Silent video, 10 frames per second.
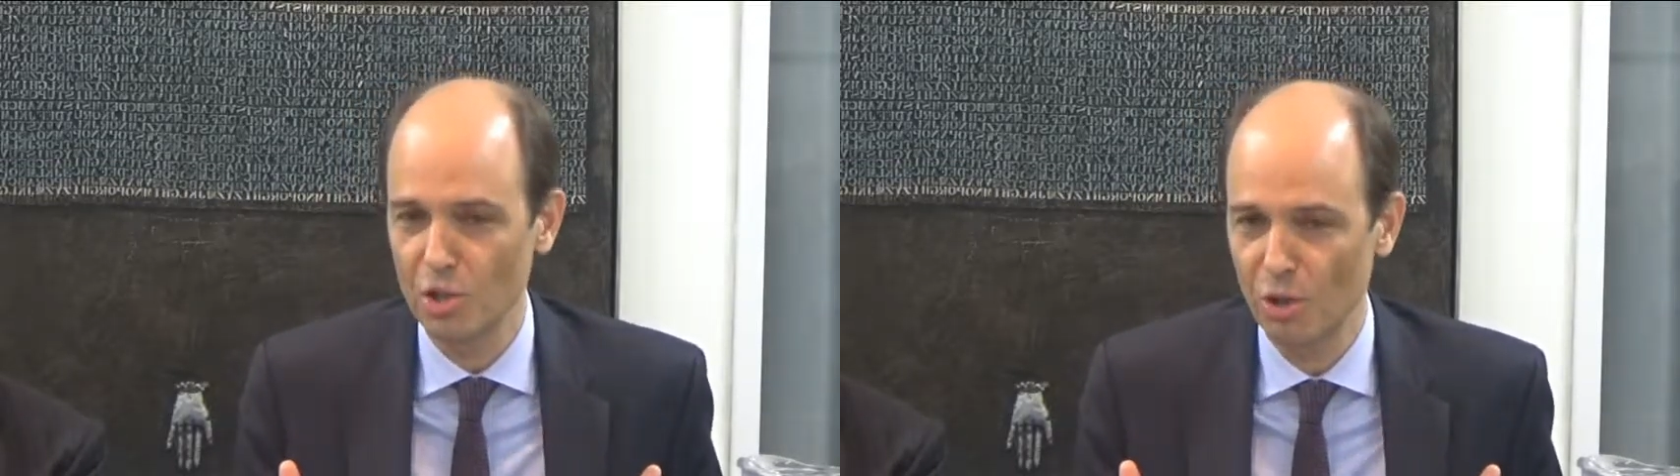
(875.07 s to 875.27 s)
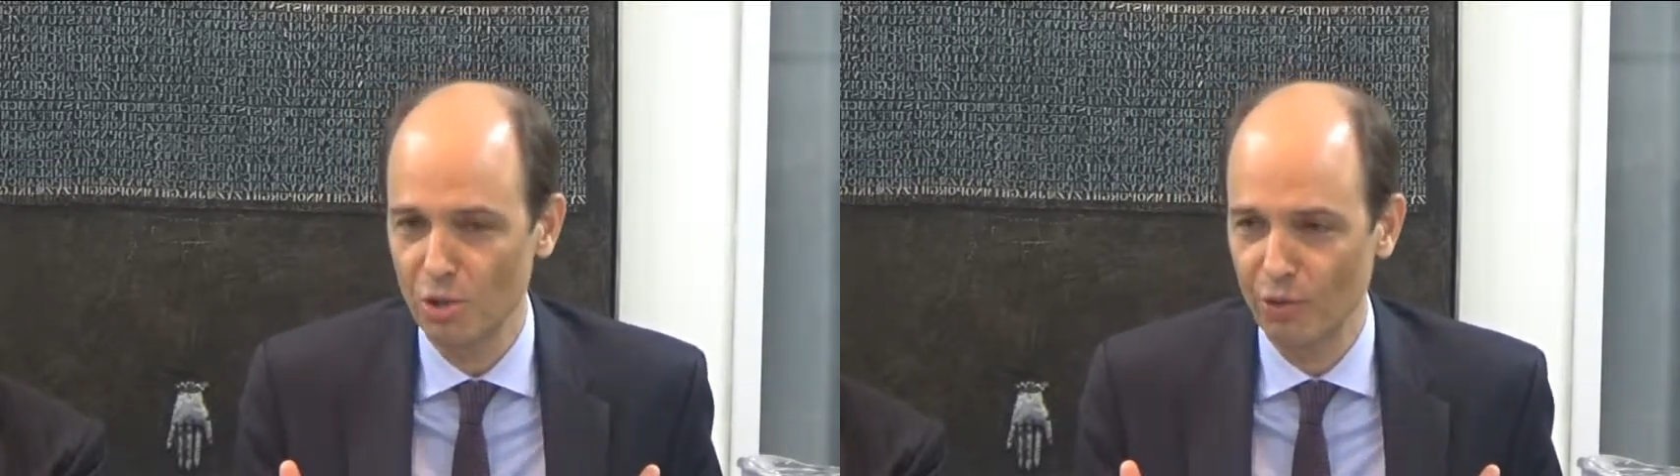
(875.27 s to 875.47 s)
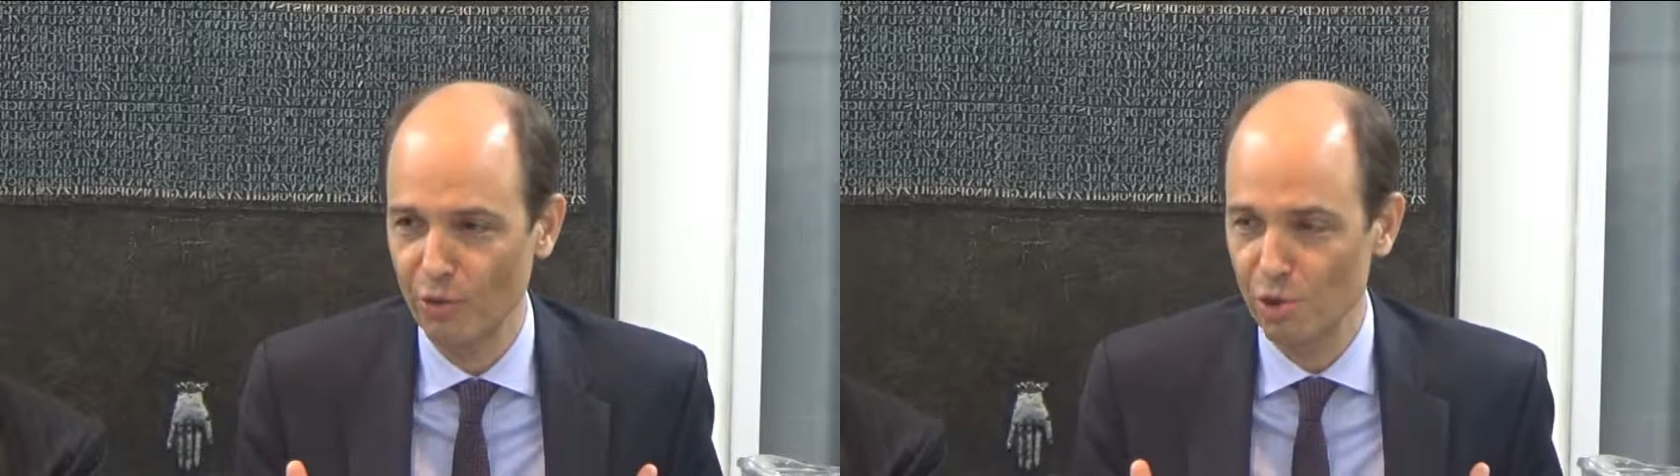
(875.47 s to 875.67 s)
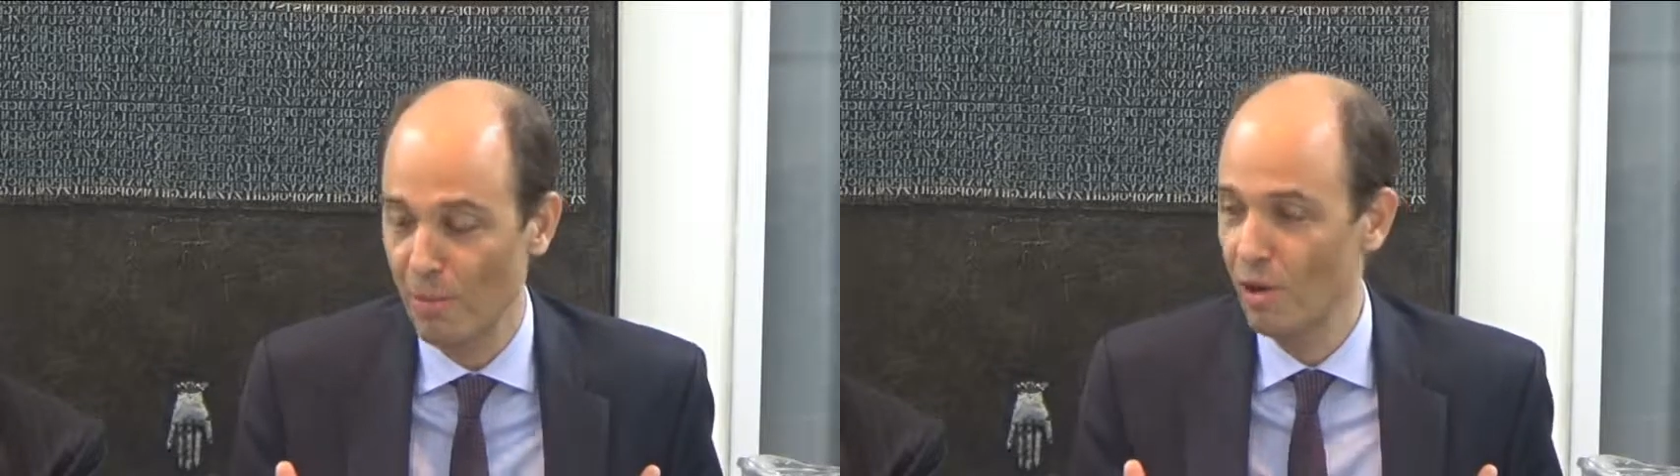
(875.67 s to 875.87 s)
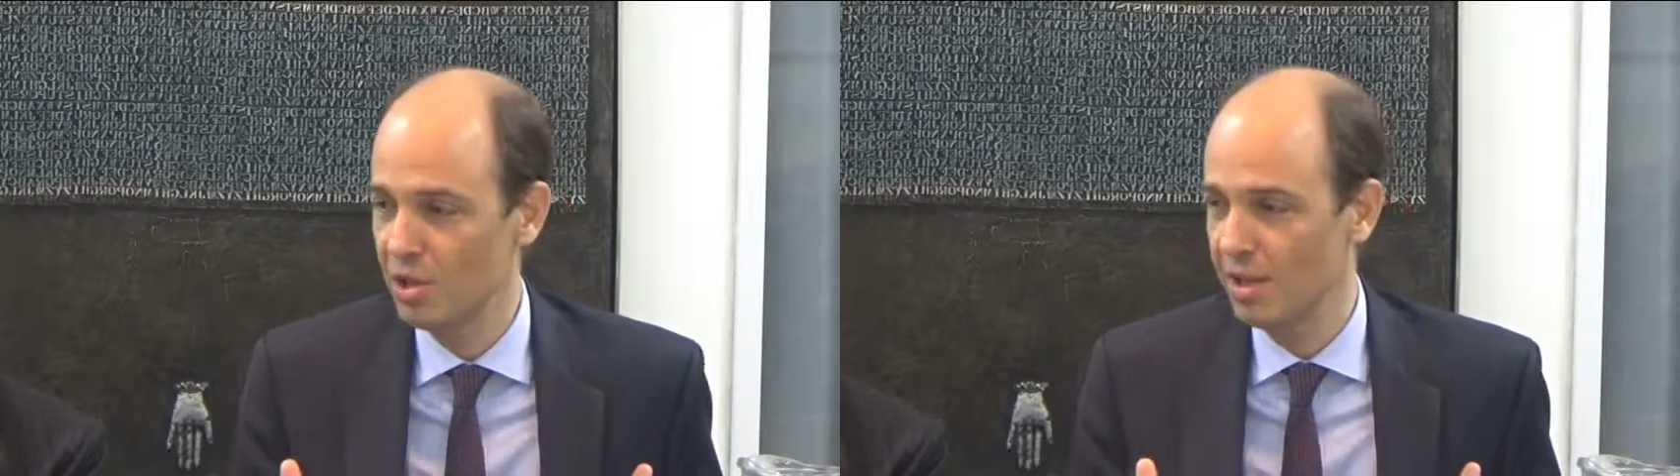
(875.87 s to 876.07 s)
choice for
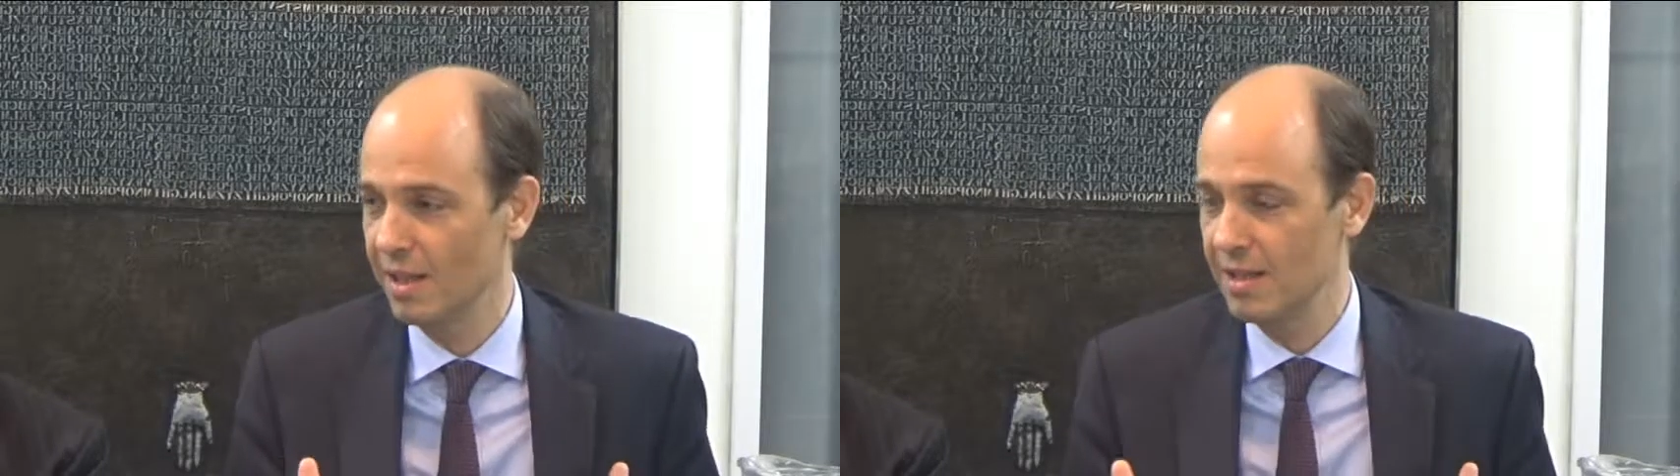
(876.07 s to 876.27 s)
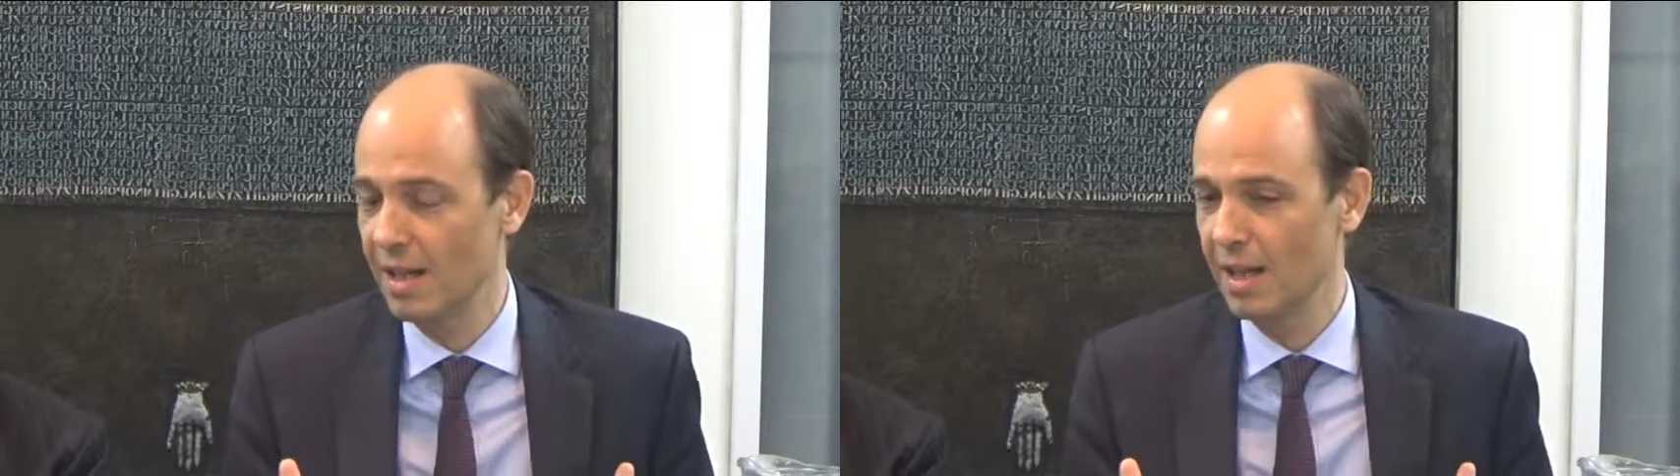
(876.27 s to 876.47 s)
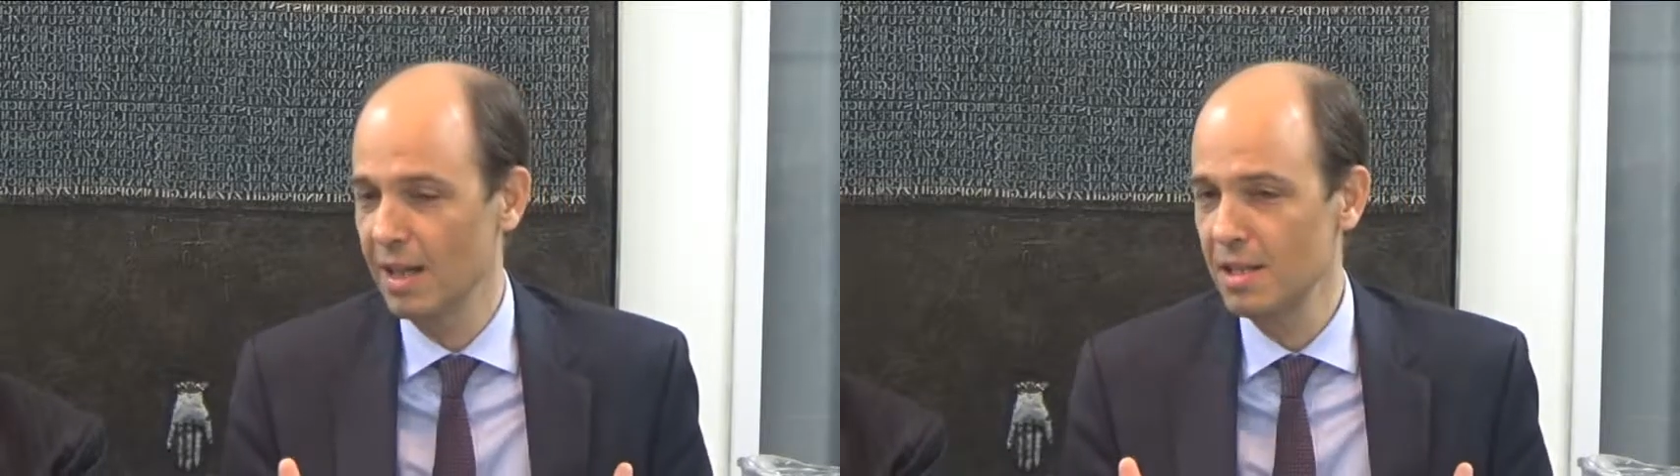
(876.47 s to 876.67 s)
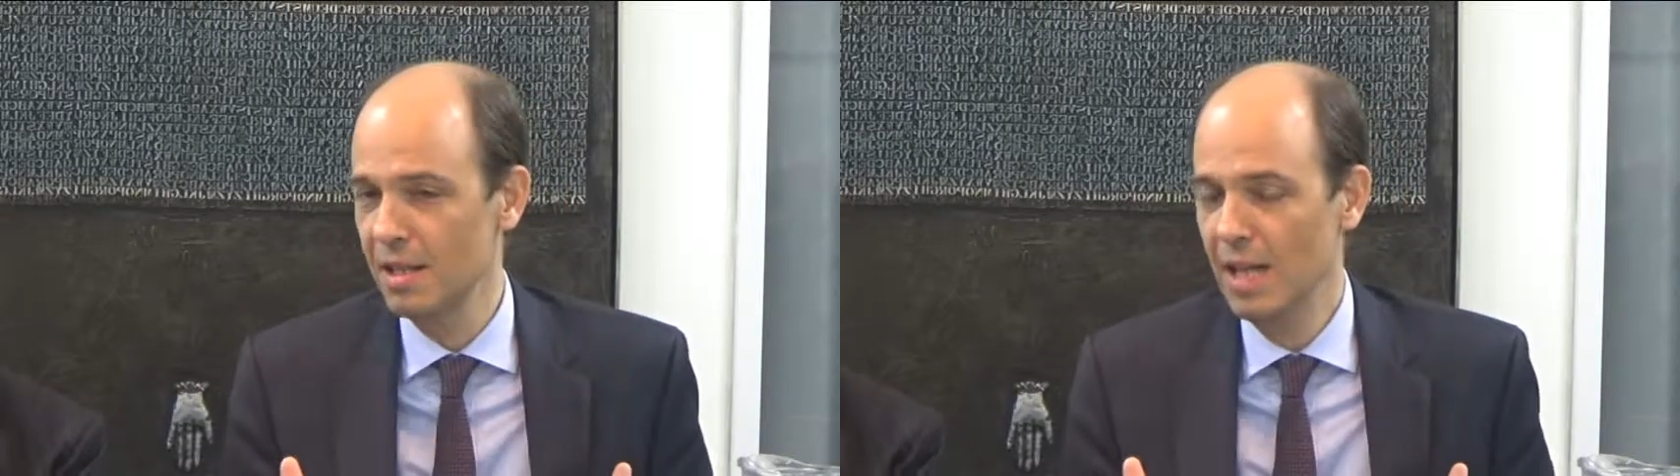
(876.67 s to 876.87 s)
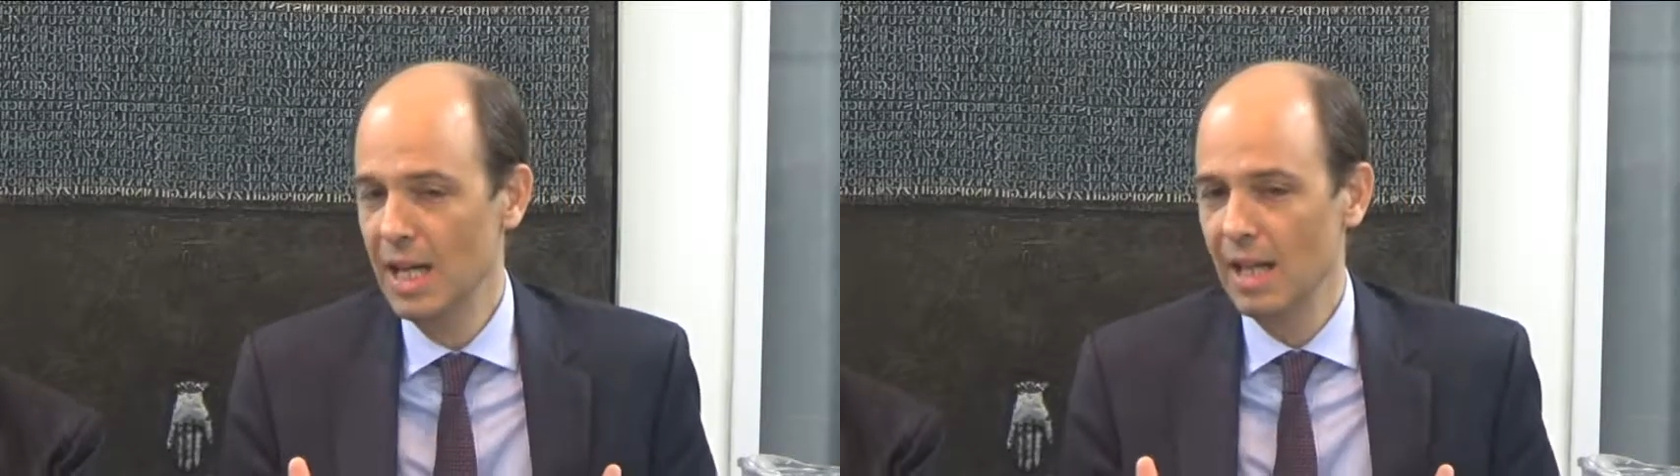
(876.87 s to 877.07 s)
small states like us